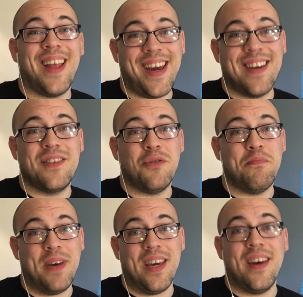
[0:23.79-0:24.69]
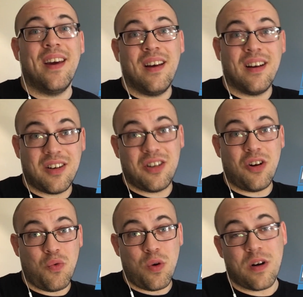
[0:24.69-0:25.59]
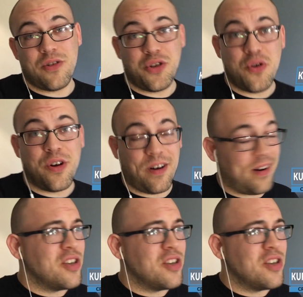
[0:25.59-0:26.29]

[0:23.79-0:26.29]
like to be Kurt Wooker Jr.